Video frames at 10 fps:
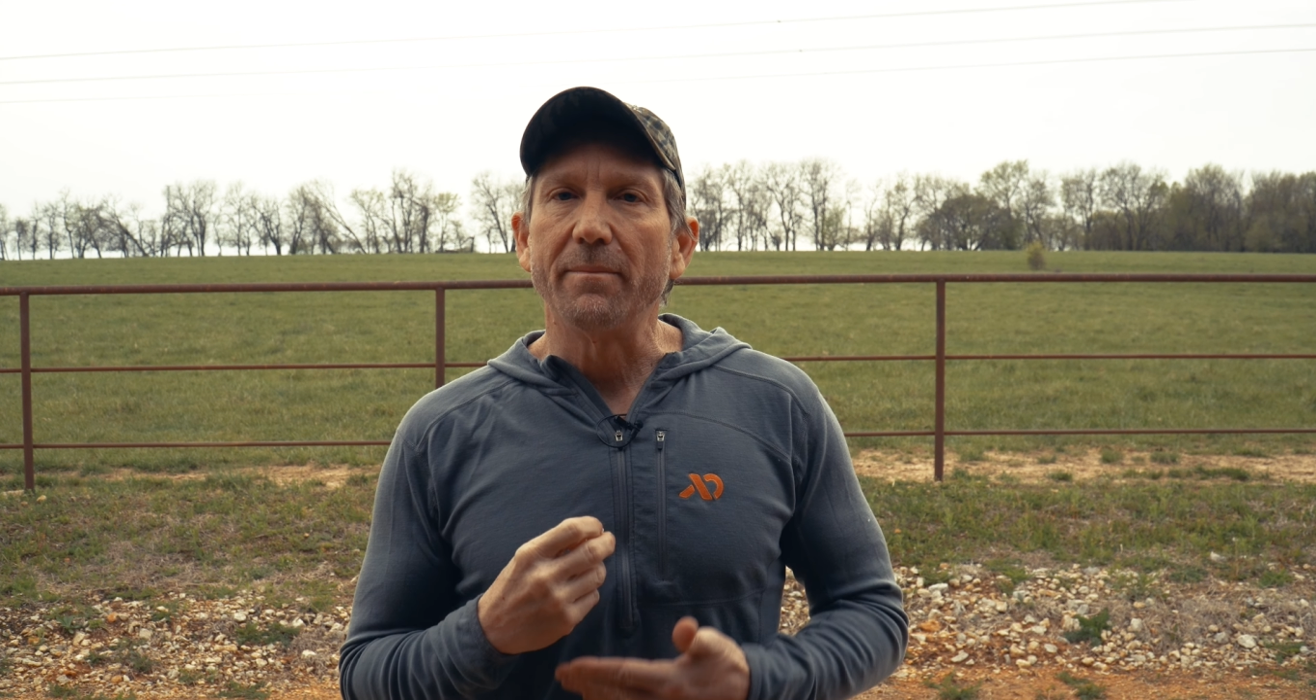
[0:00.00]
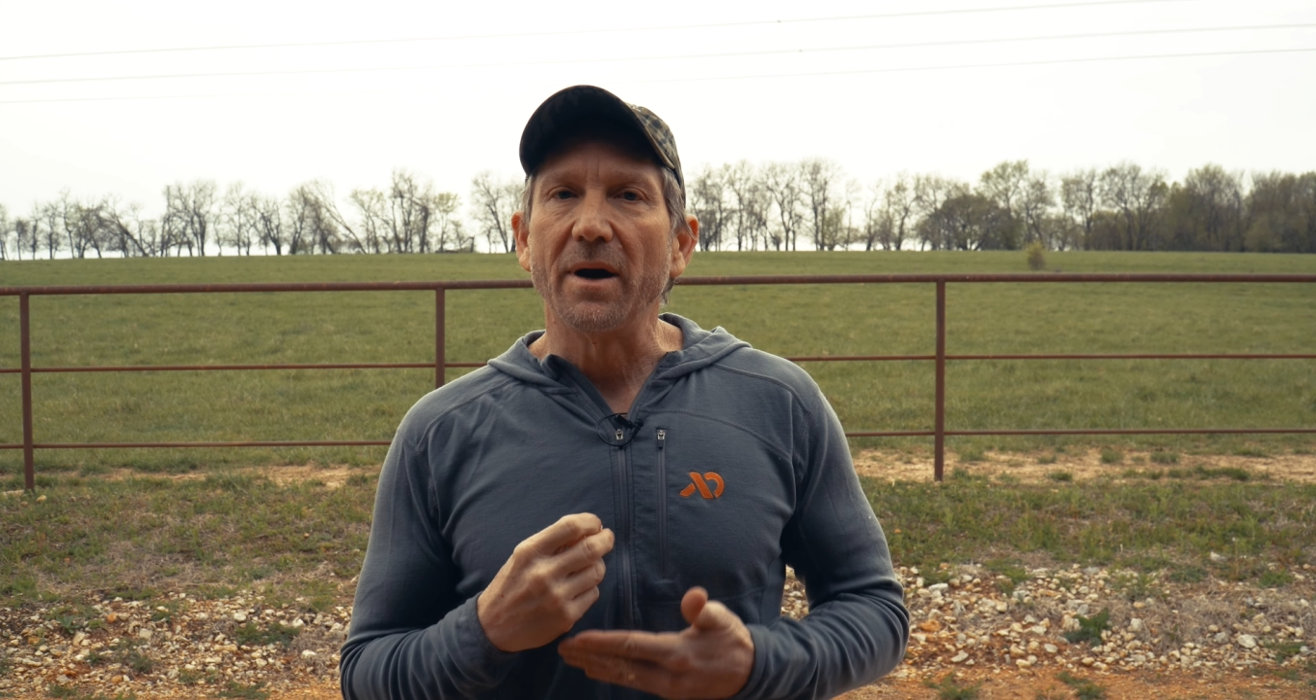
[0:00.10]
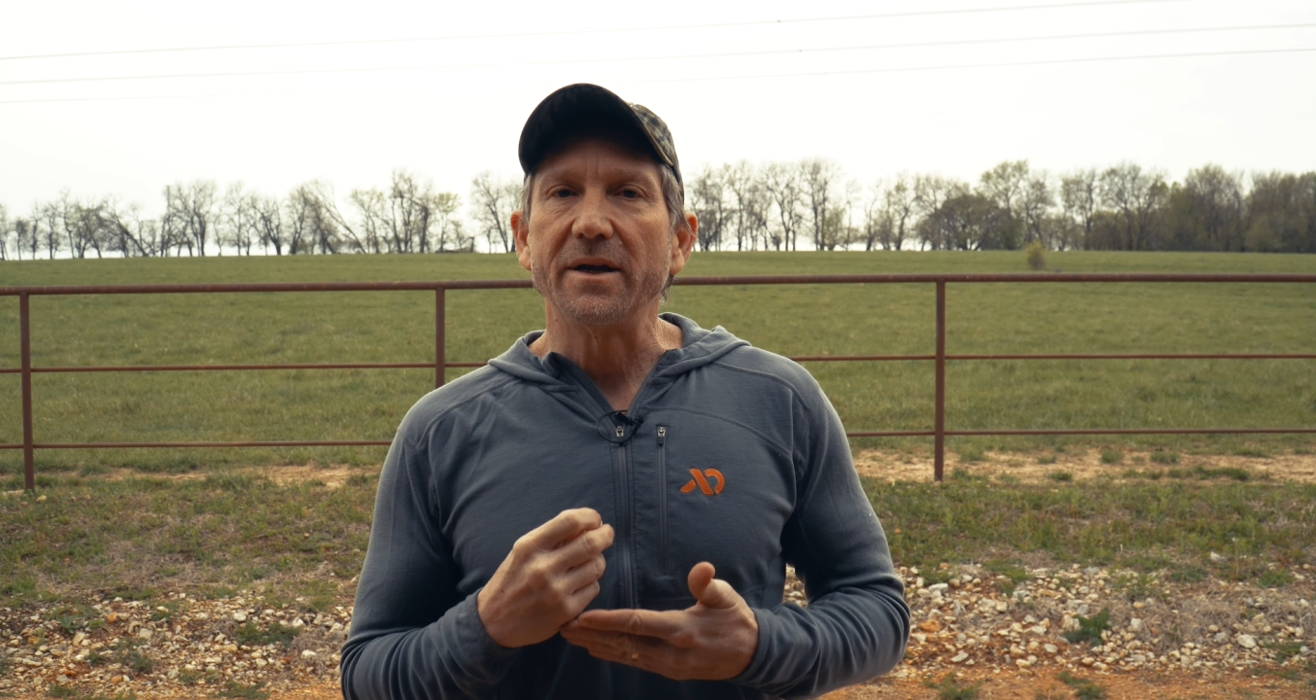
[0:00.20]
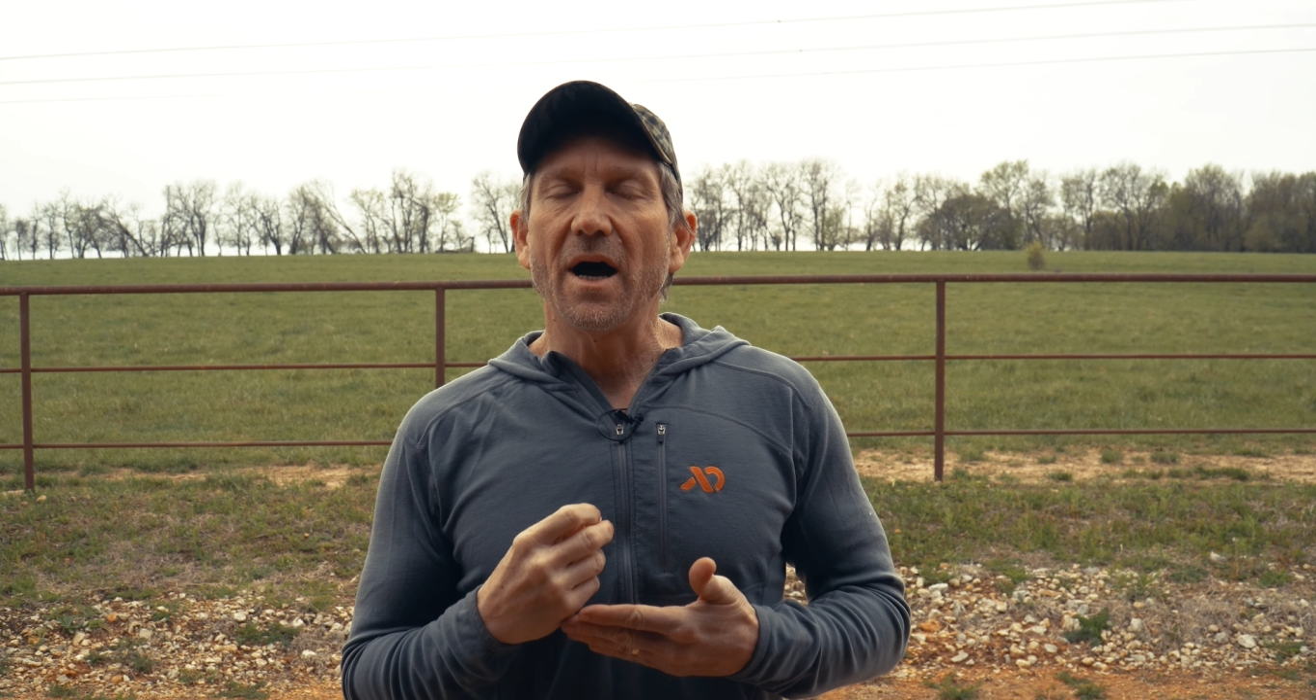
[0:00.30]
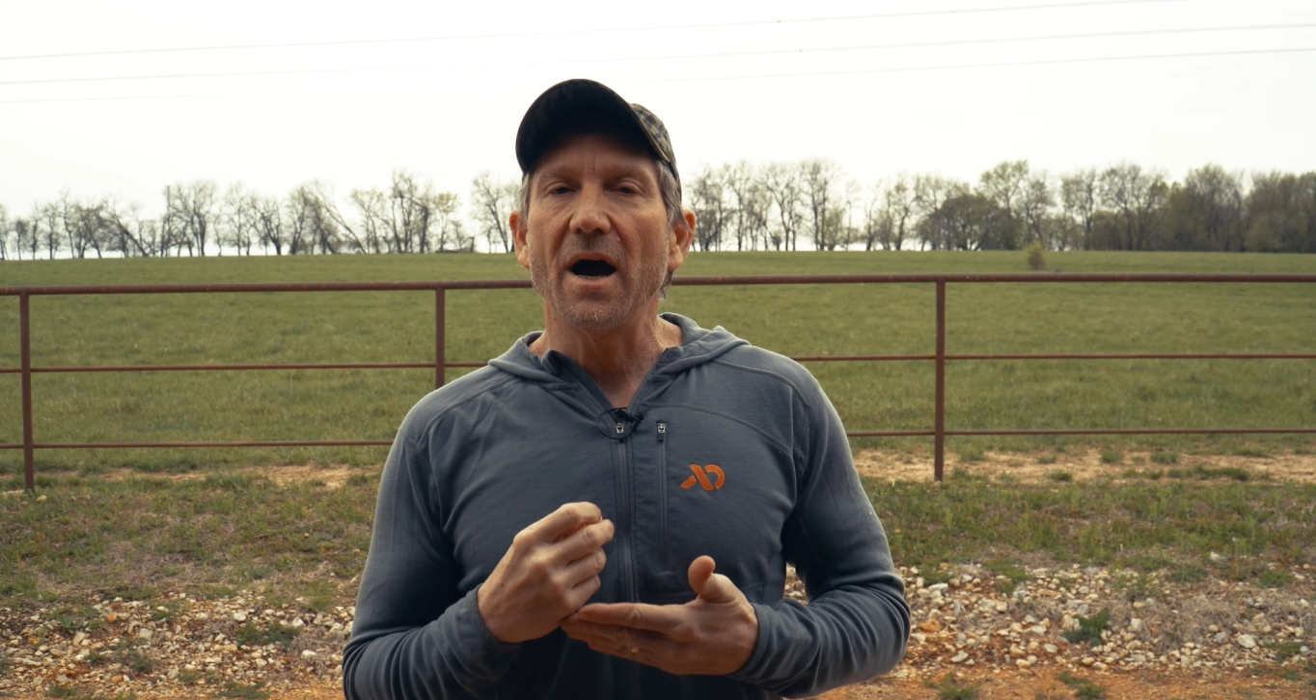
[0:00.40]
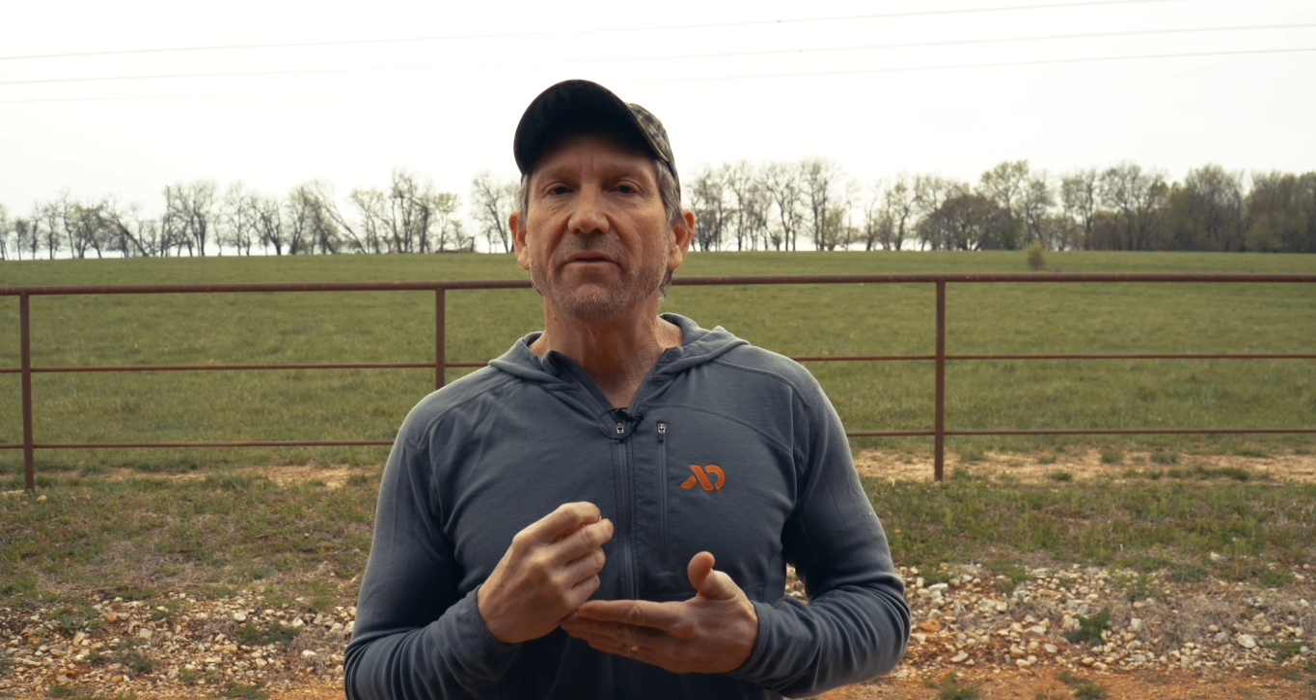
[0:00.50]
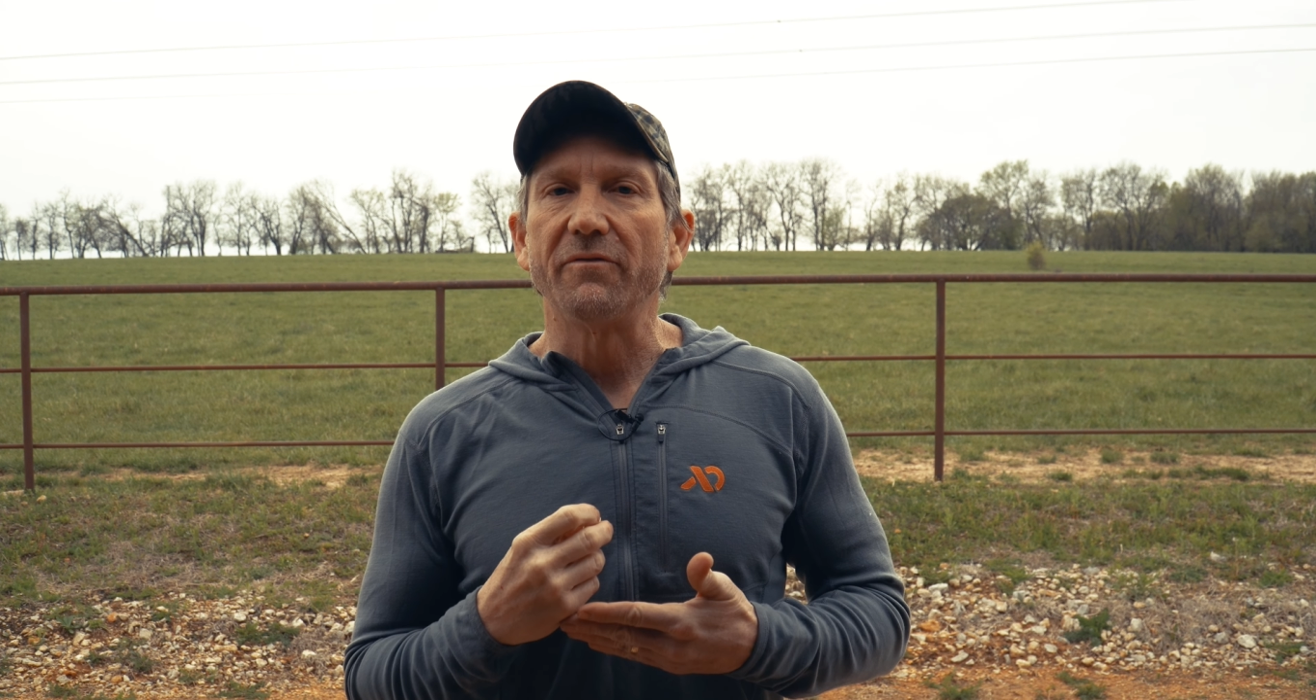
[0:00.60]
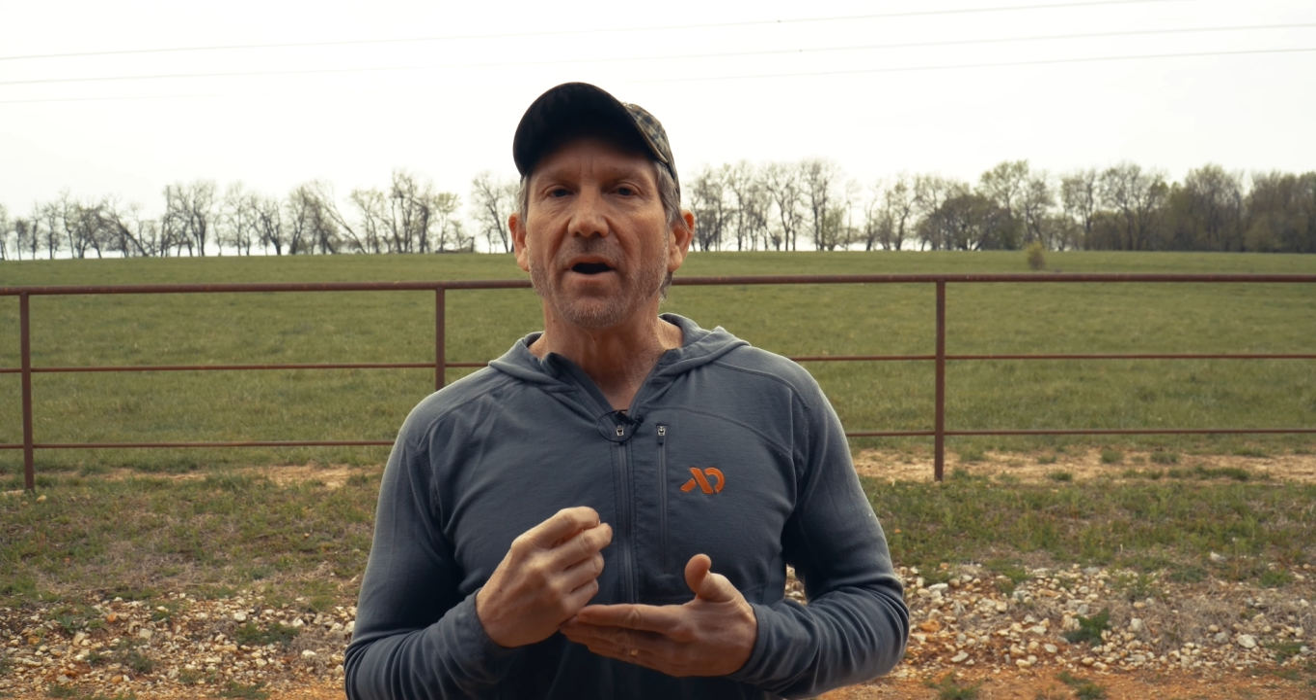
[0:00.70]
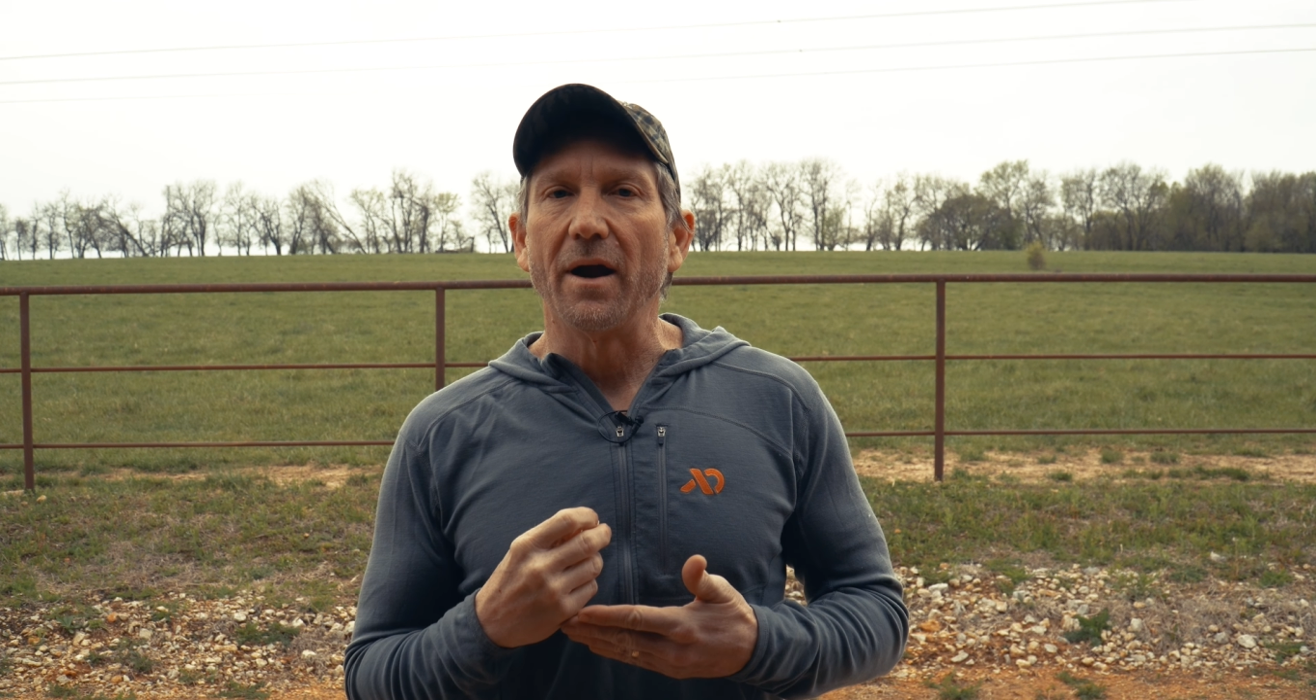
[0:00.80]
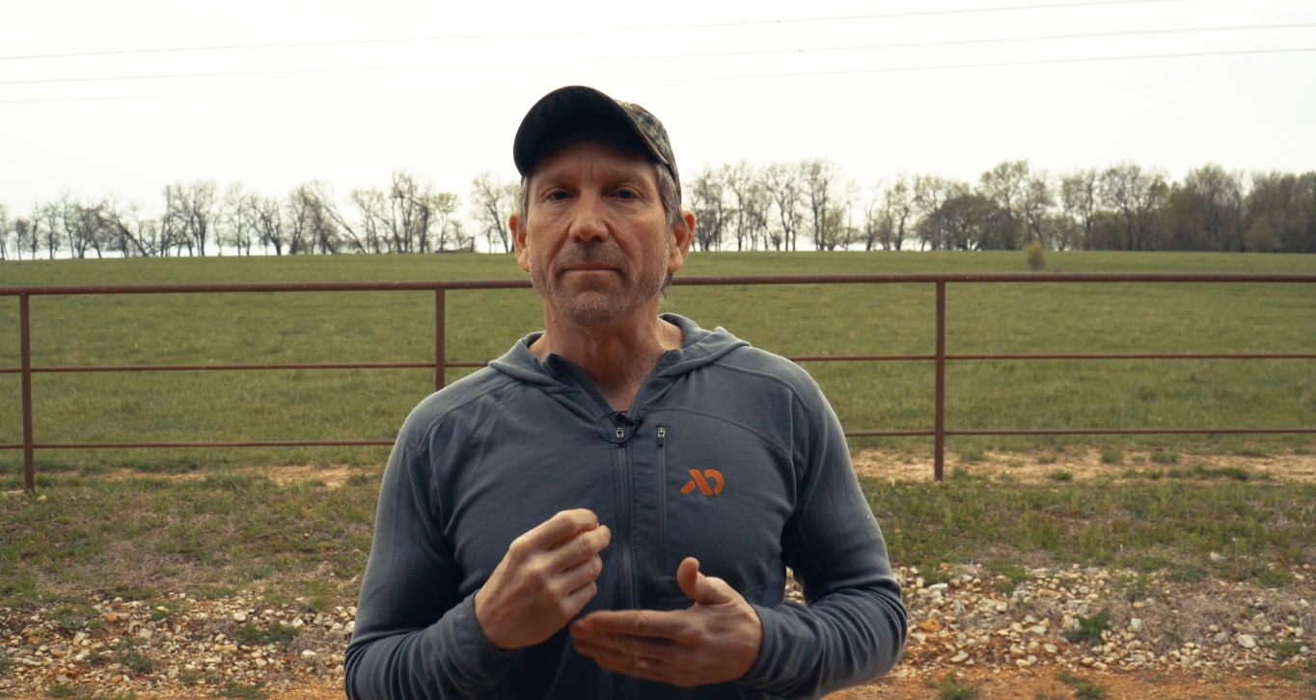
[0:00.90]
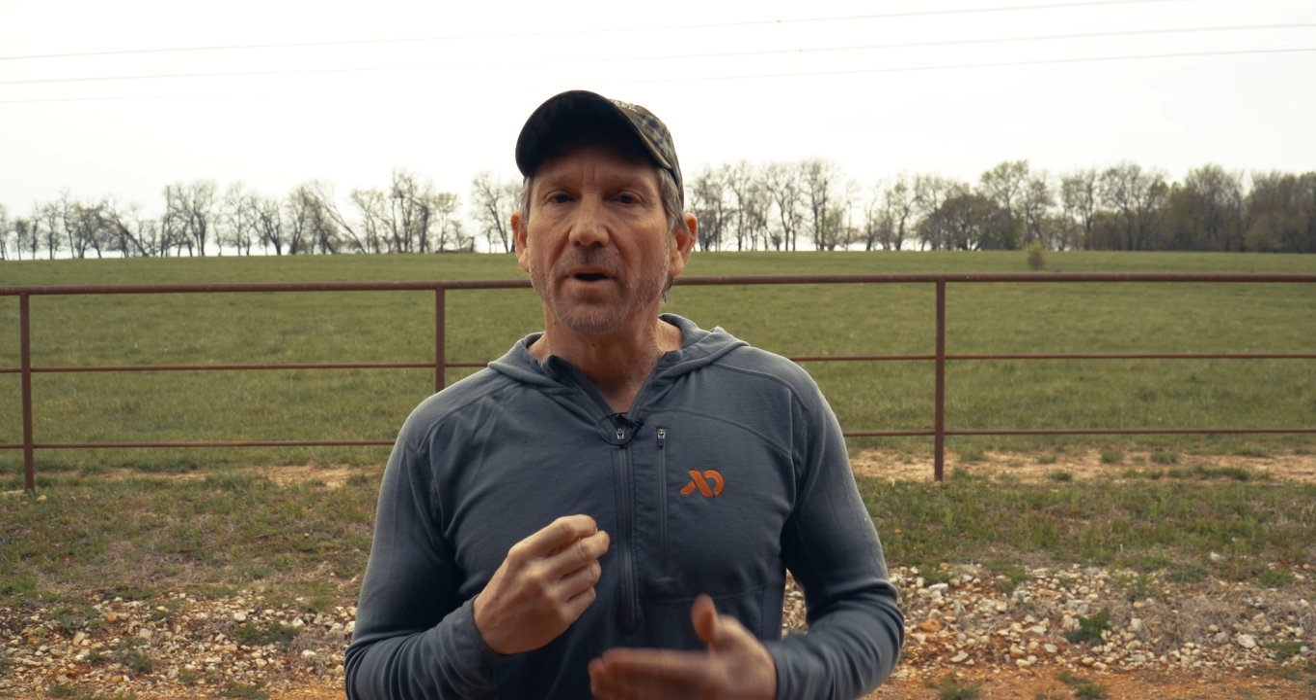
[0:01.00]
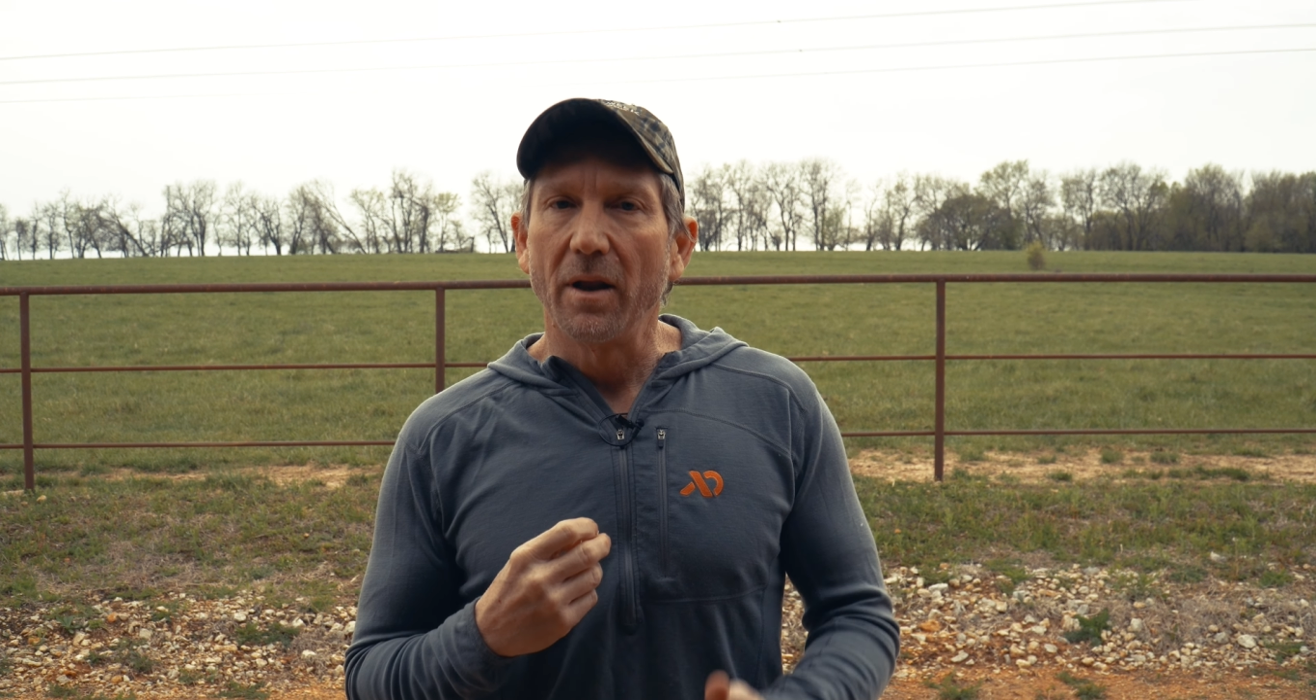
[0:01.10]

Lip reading: my diaphragm